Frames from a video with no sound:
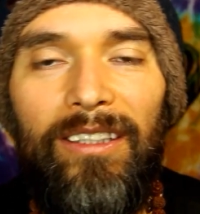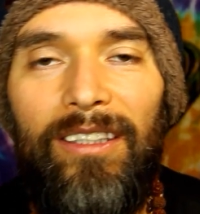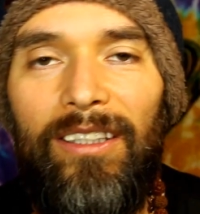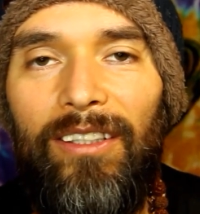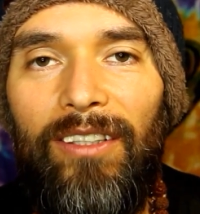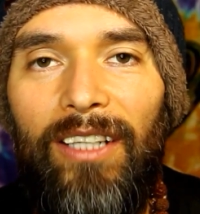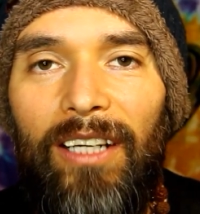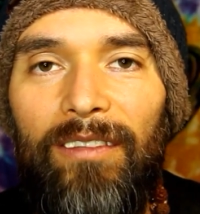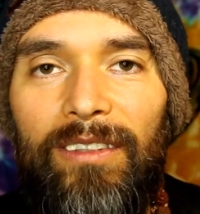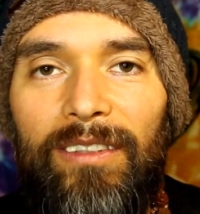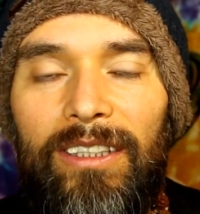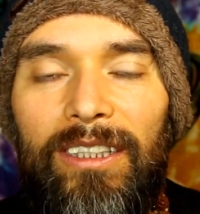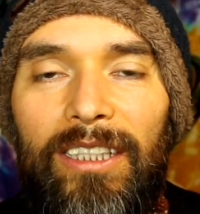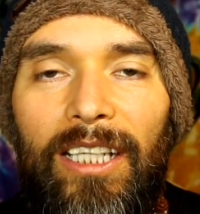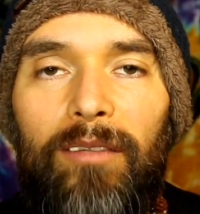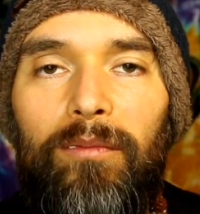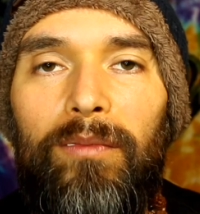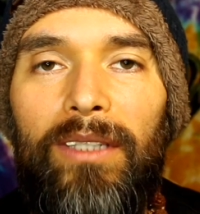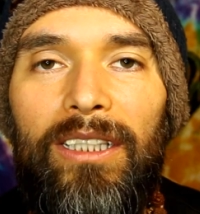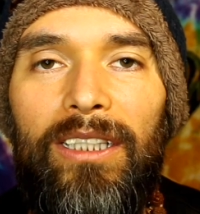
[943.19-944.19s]
You don't have to
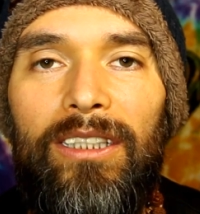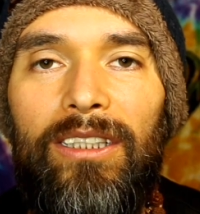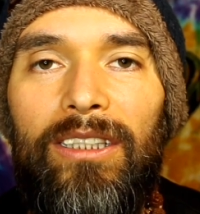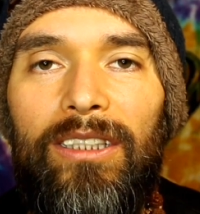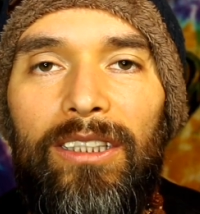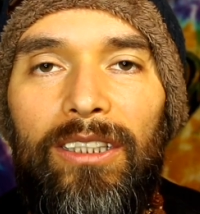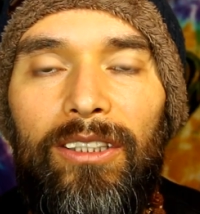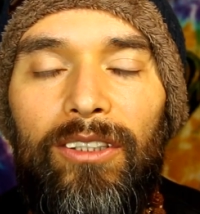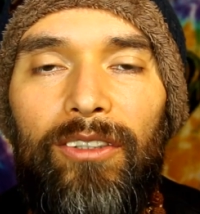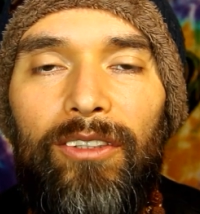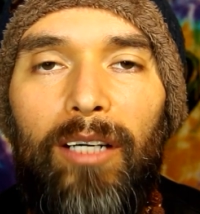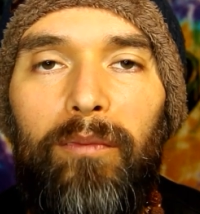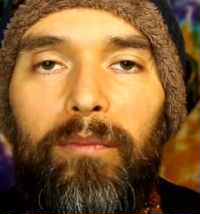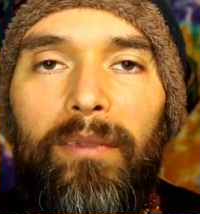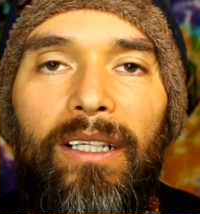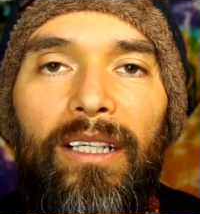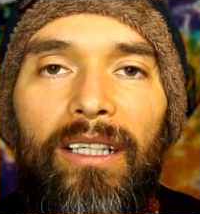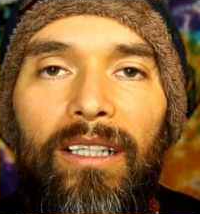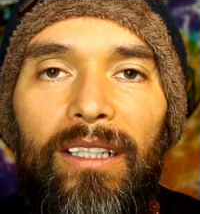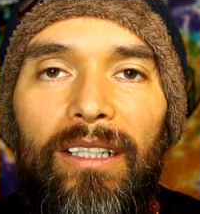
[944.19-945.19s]
say much, just drop
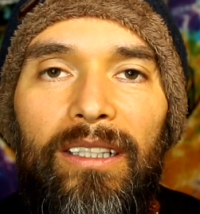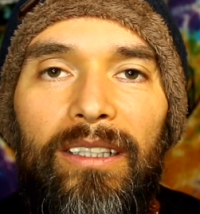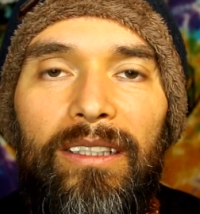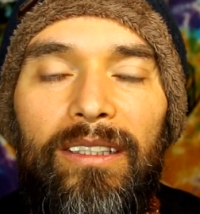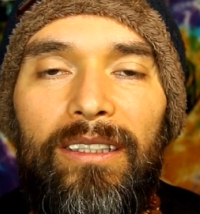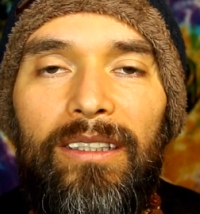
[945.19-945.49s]
a heart.